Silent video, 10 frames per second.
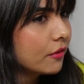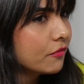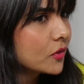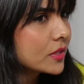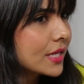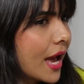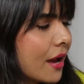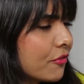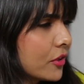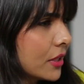
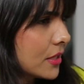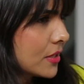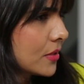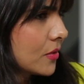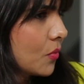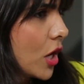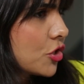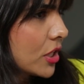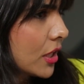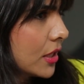effortless
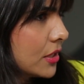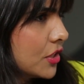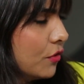watching it.